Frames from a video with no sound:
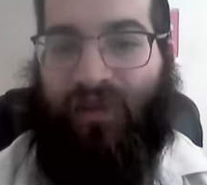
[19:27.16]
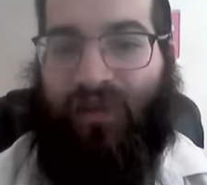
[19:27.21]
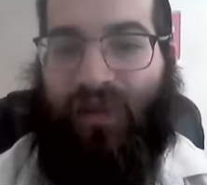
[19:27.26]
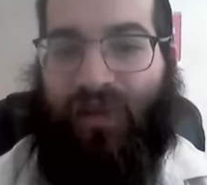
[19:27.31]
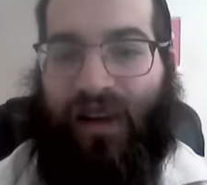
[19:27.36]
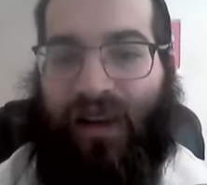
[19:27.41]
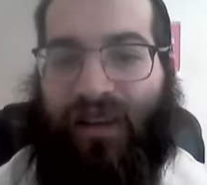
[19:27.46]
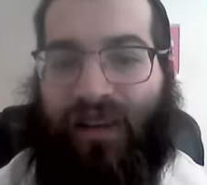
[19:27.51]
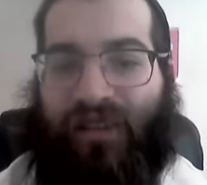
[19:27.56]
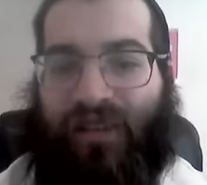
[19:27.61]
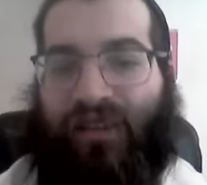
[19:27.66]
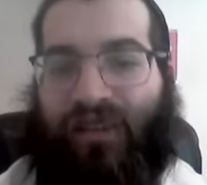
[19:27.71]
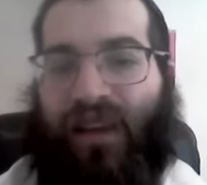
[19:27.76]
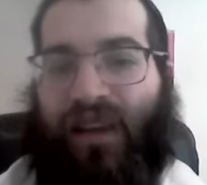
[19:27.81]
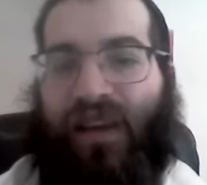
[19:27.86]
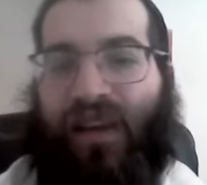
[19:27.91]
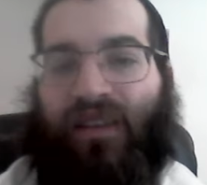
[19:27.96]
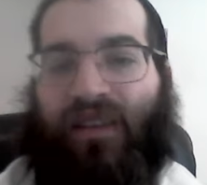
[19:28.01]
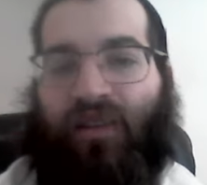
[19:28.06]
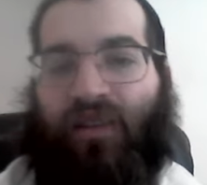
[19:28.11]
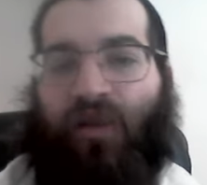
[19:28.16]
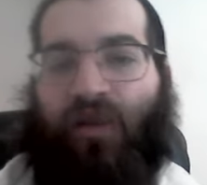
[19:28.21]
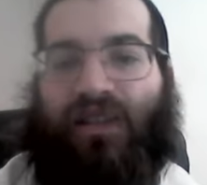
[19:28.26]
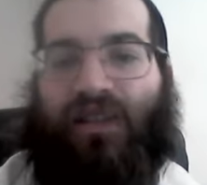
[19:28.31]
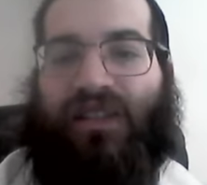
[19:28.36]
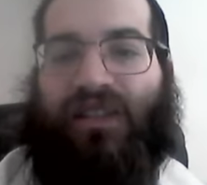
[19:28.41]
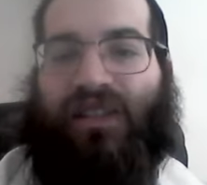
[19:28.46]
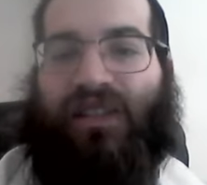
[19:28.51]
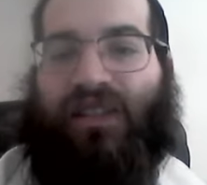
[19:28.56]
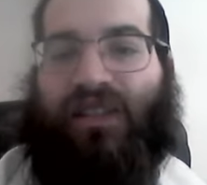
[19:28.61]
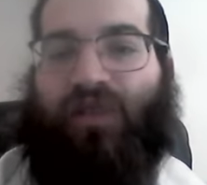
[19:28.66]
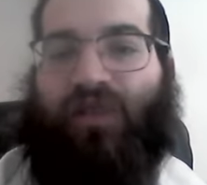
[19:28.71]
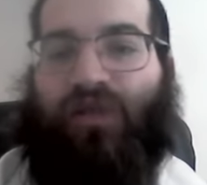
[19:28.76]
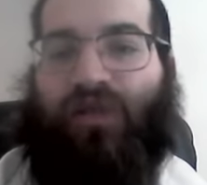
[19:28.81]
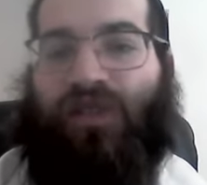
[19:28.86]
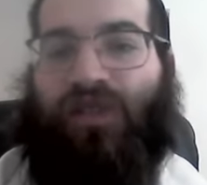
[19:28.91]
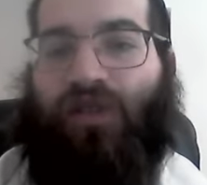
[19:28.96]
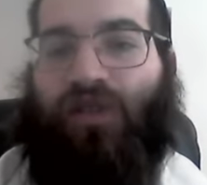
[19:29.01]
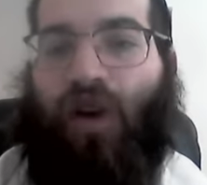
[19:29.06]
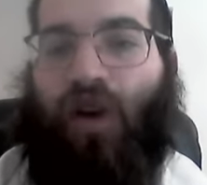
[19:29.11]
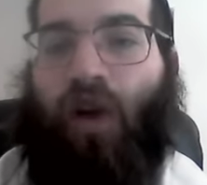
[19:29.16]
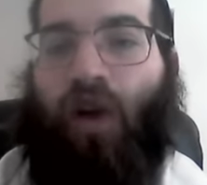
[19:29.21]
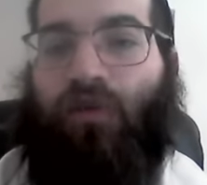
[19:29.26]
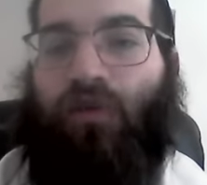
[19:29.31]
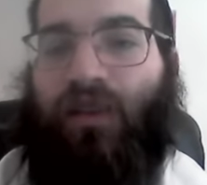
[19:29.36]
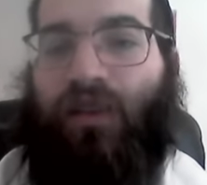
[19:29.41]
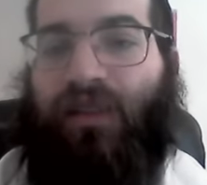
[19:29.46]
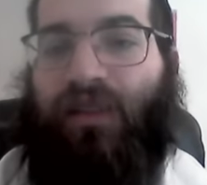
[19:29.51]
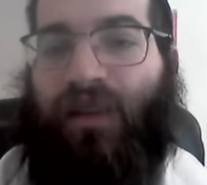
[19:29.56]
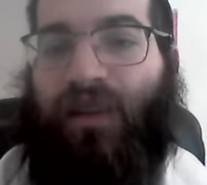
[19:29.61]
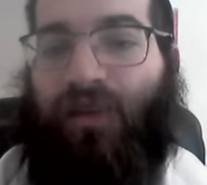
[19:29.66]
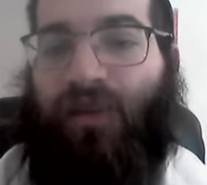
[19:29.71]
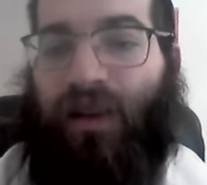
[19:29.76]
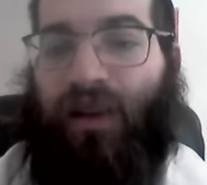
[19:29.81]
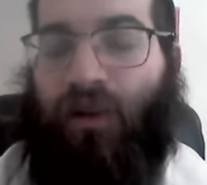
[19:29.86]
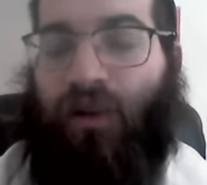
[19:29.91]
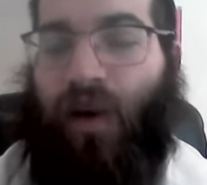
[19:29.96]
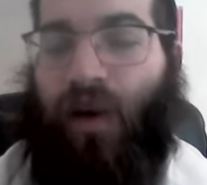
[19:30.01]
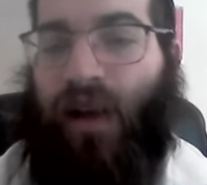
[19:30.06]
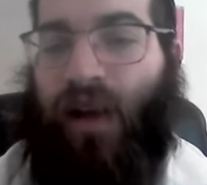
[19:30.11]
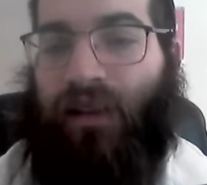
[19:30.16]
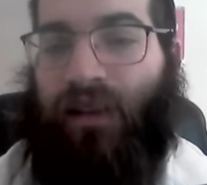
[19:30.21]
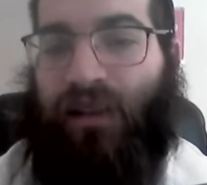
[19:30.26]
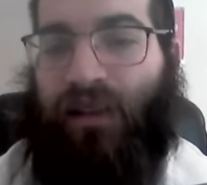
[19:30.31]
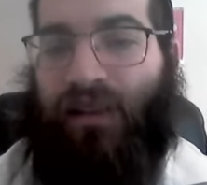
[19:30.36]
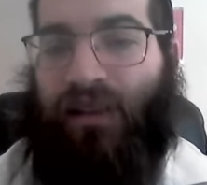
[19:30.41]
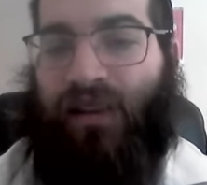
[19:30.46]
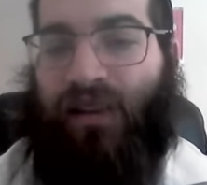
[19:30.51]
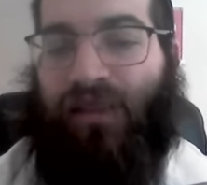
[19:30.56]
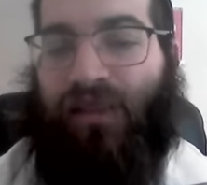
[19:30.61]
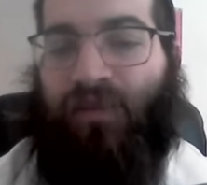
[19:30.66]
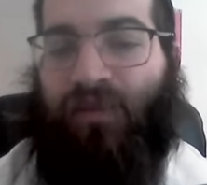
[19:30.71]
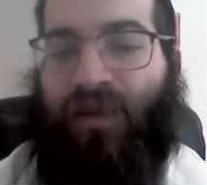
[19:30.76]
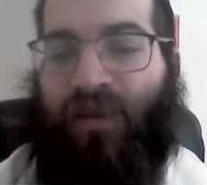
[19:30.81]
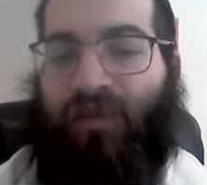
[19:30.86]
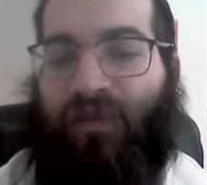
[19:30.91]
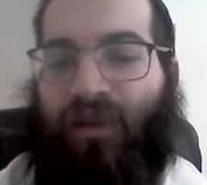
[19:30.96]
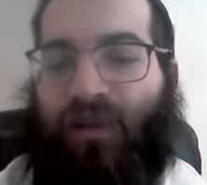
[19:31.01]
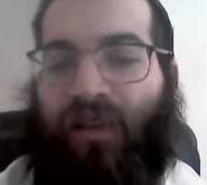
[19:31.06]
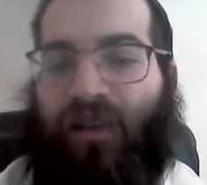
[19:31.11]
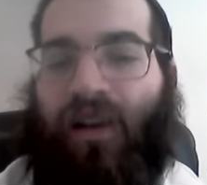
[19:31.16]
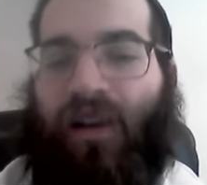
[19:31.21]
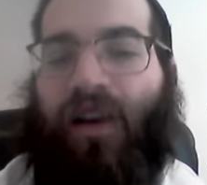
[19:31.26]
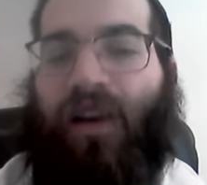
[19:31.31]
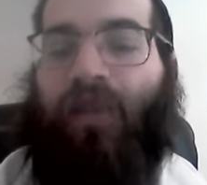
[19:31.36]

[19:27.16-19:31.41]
bias. That it wasn't just he saw redeeming qualities in other people,